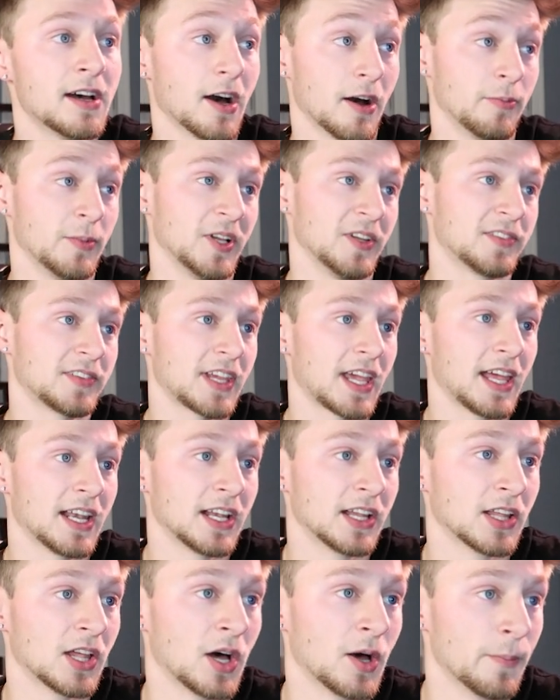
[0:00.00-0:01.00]
of me
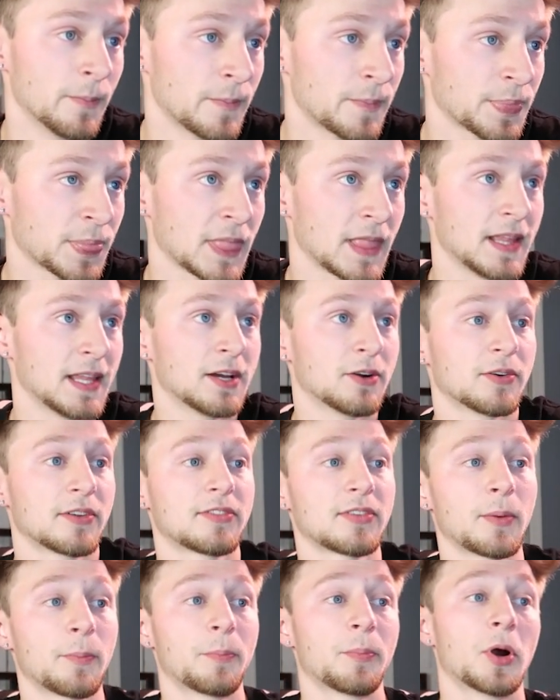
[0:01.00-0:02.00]
skating them. They were
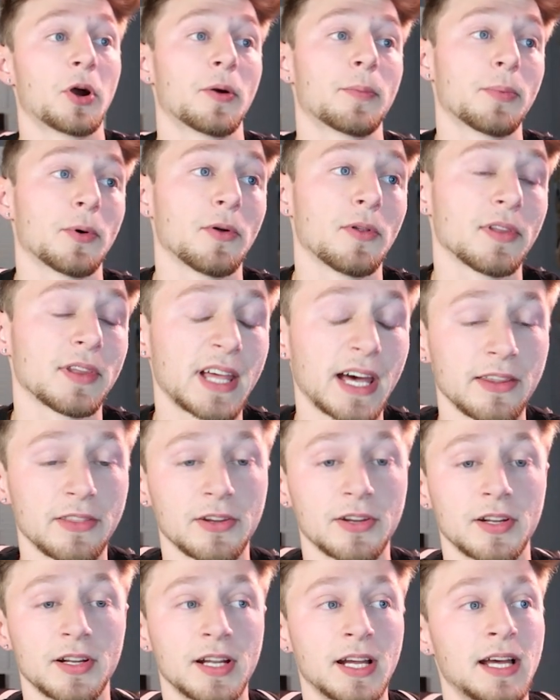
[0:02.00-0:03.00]
some purple
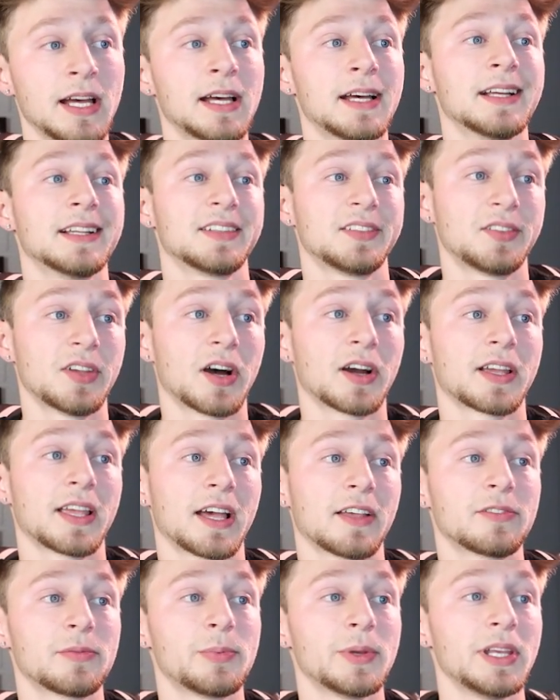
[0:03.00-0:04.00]
leather Dunk
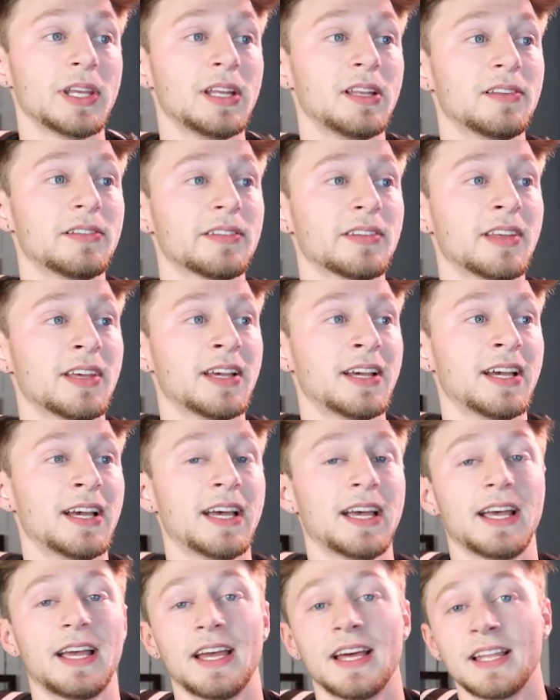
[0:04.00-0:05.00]
SBs,
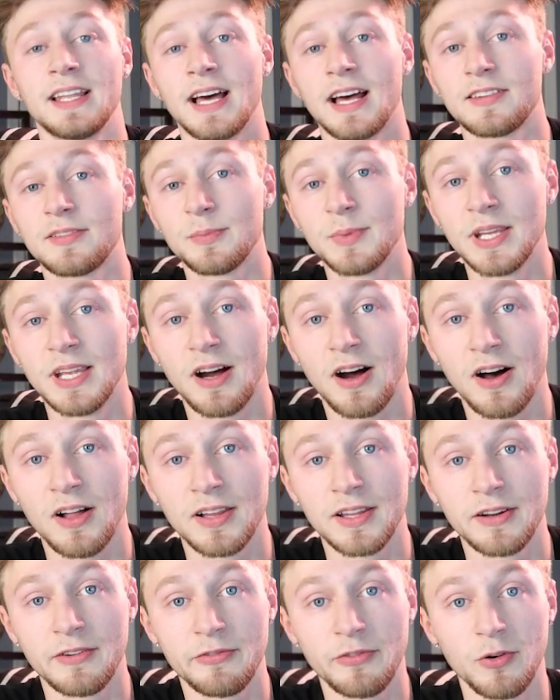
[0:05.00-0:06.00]
and that's me
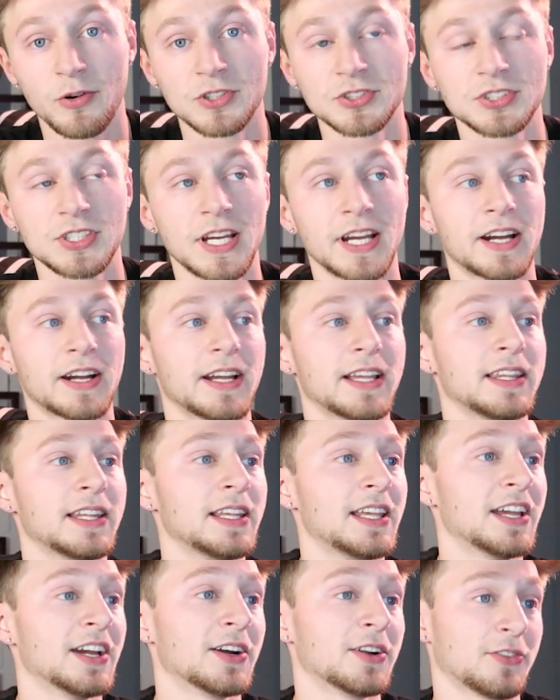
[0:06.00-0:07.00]
all in a 4-stair in the
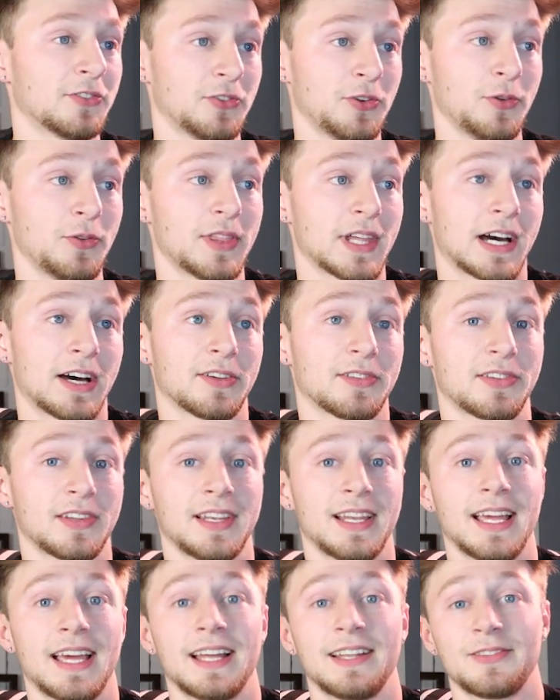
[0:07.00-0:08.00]
year
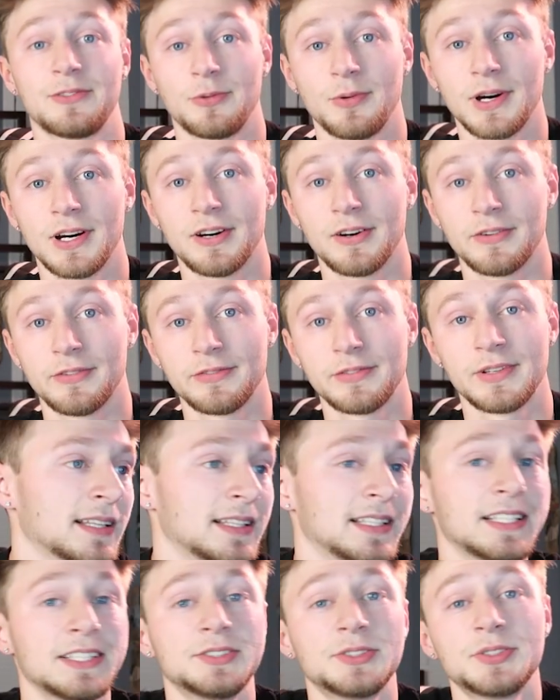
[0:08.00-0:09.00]
2012.
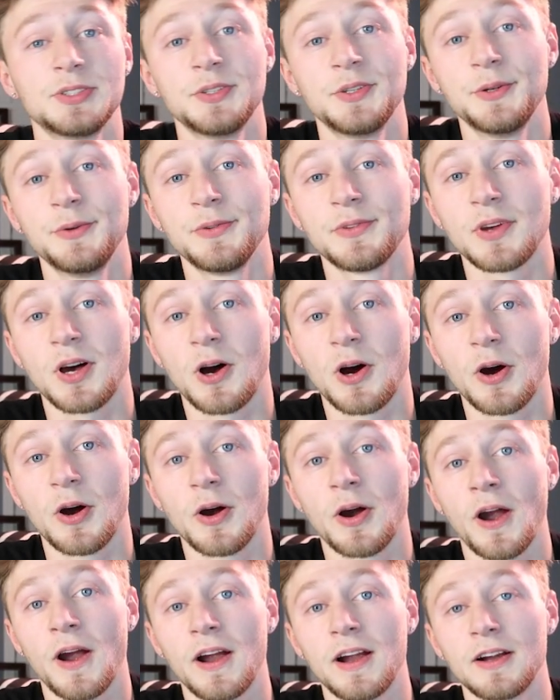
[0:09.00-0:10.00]
These shoes
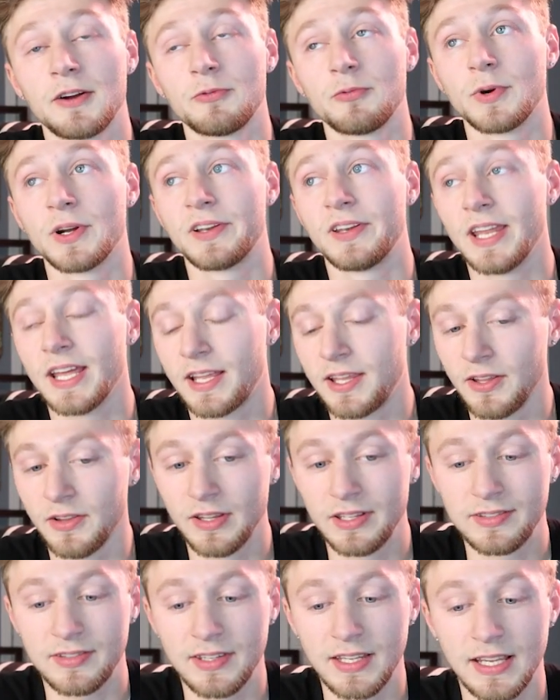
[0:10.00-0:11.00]
are
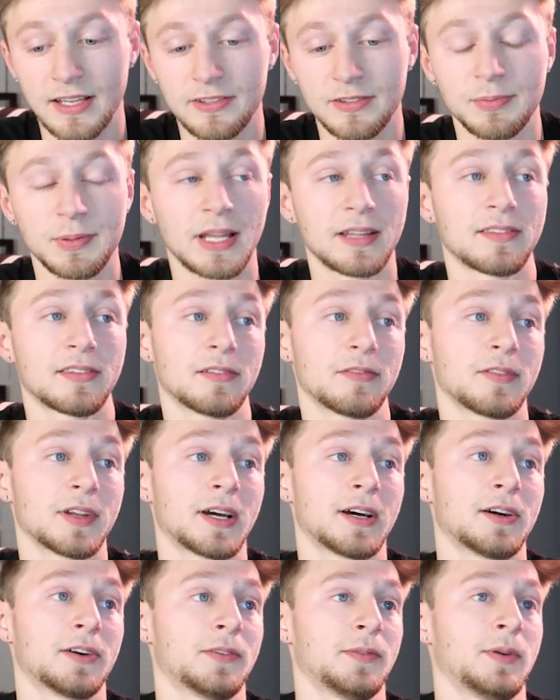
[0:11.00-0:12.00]
ridiculously expensive
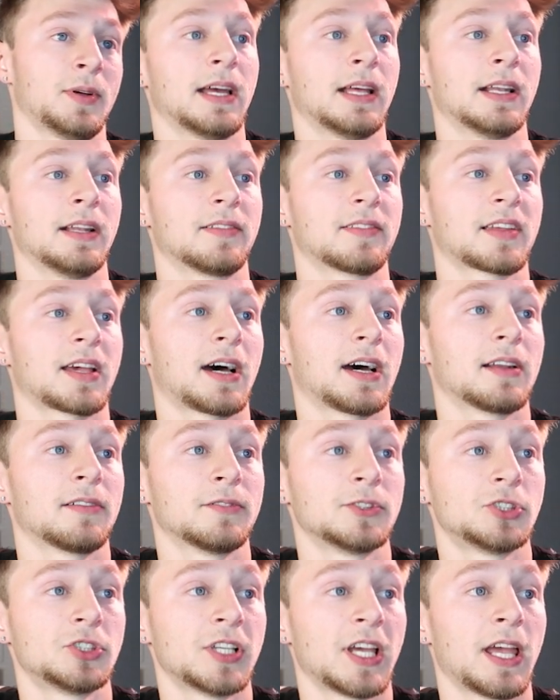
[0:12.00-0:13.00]
now, and it's kind of
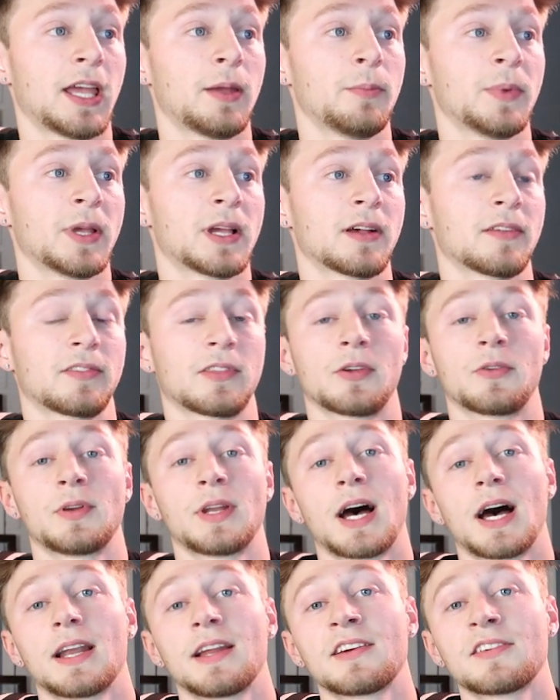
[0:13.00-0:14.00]
a shame because they're
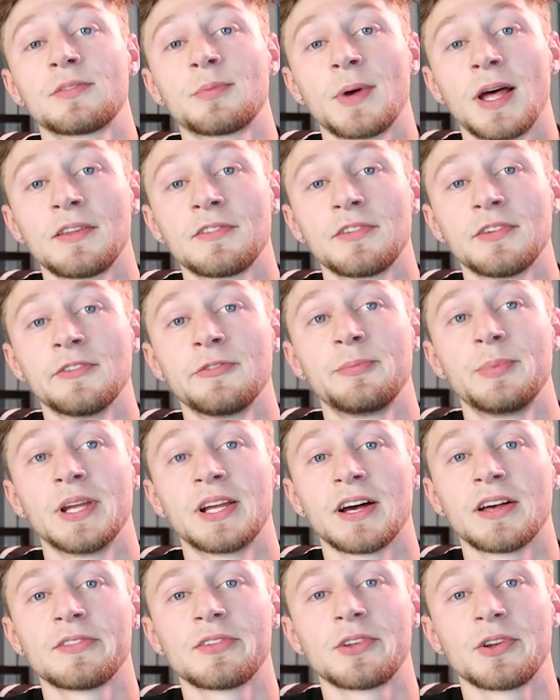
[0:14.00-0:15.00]
not expensive
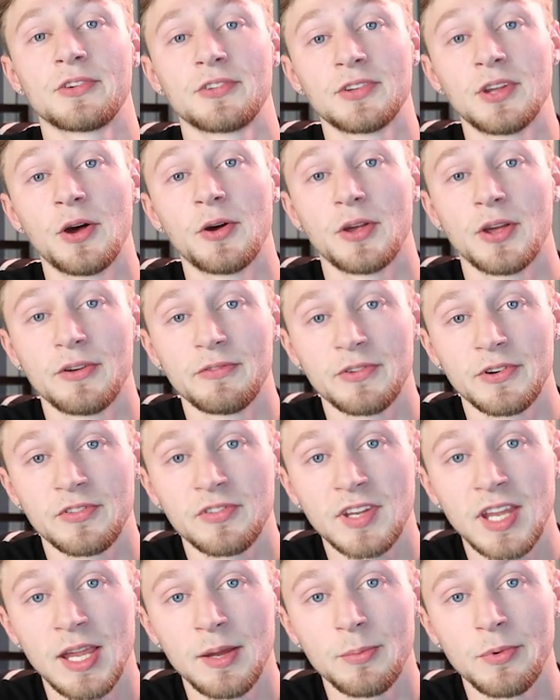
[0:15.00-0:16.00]
because they're so good for
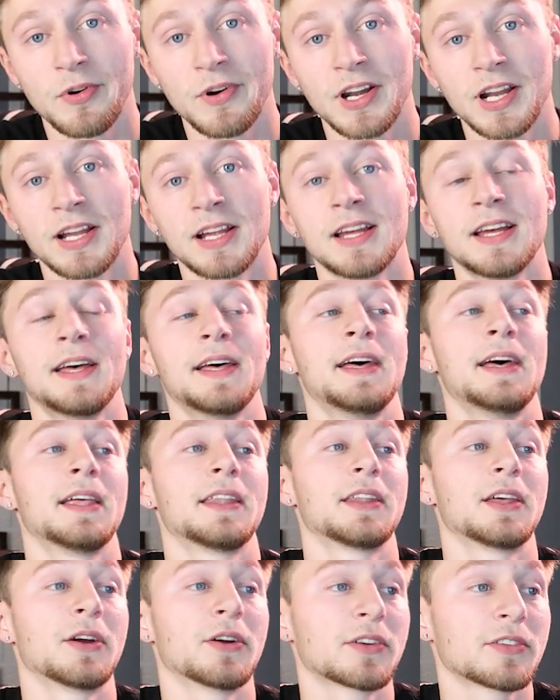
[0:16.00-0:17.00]
skateboarding.
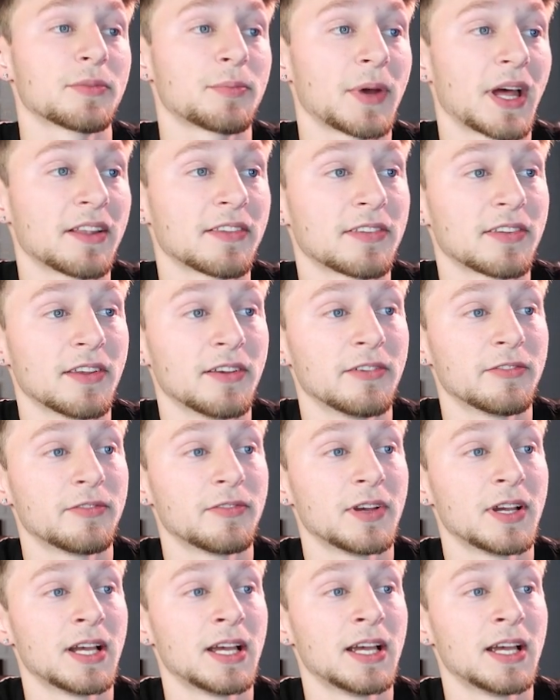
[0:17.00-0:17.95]
They're expensive